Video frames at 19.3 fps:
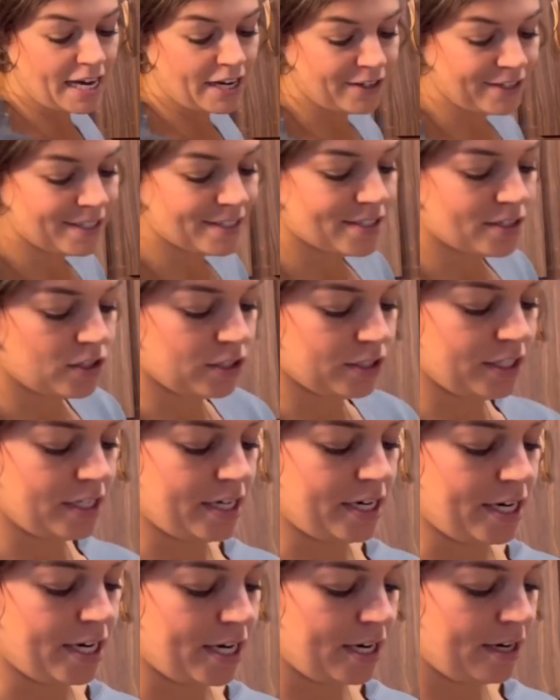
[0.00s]
carrots on
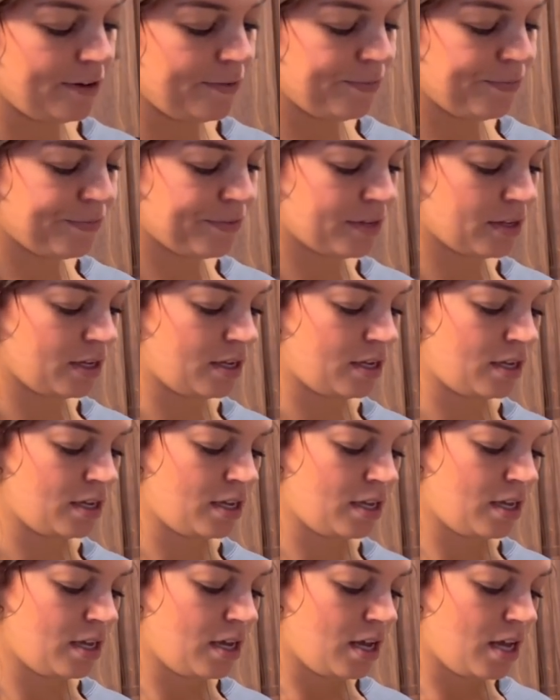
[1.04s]
there.
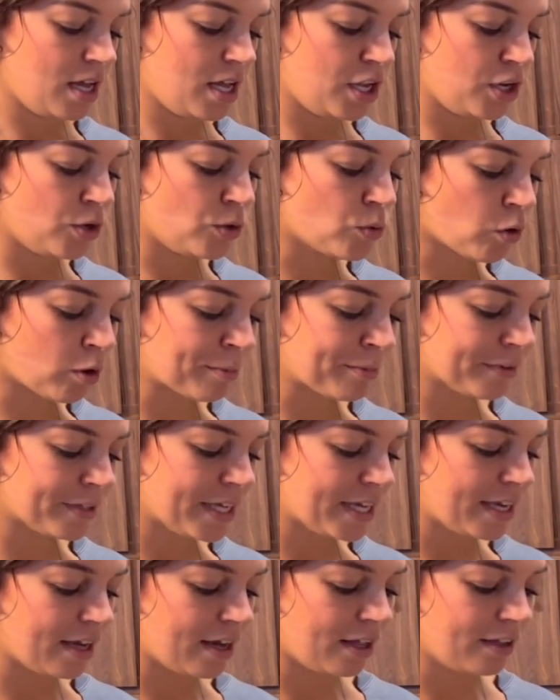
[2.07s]

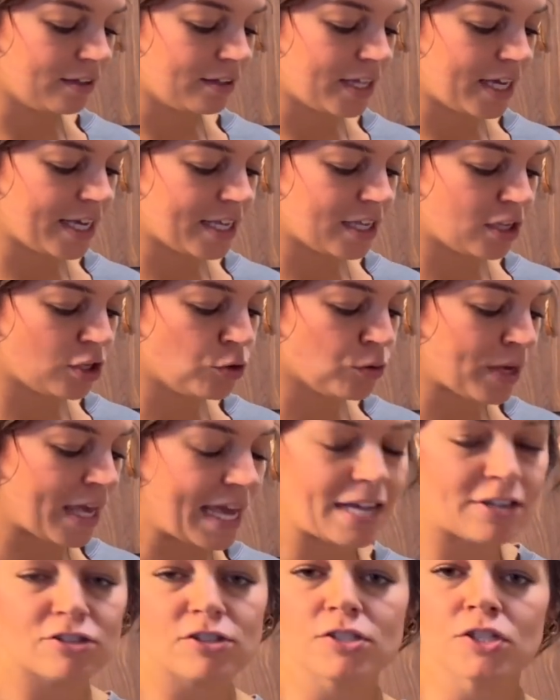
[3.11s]
Normally, like, you
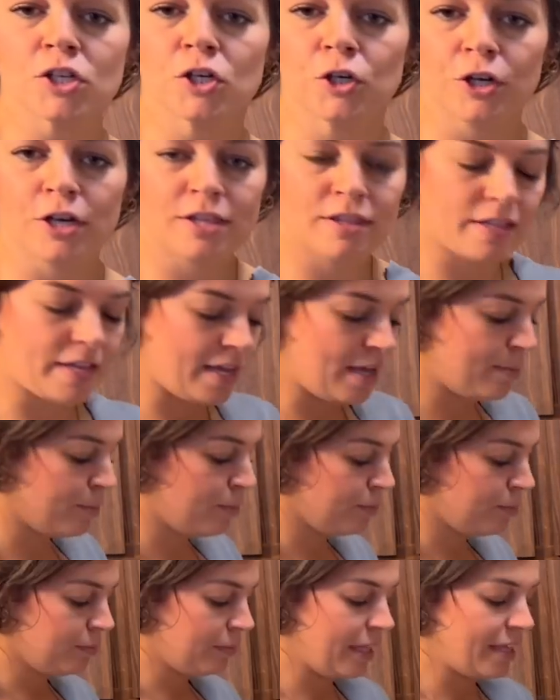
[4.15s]
can just cook
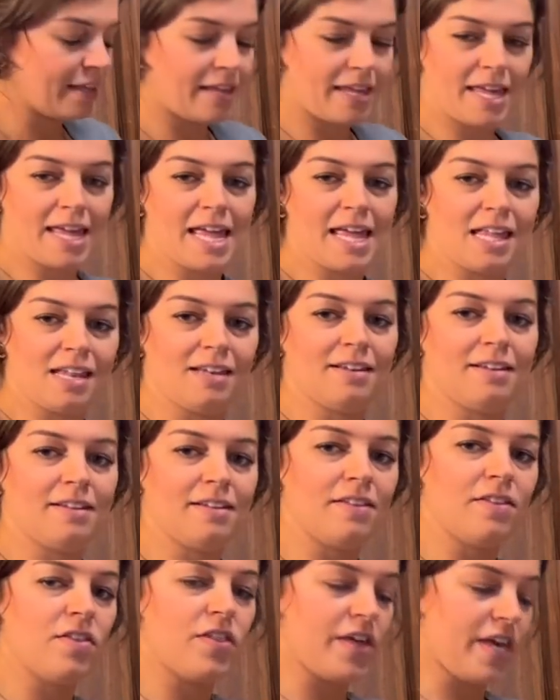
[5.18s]
them, like, in
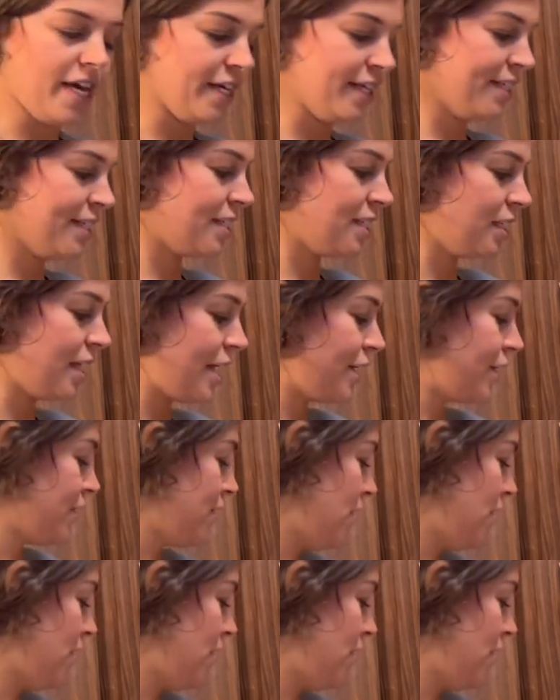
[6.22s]
this later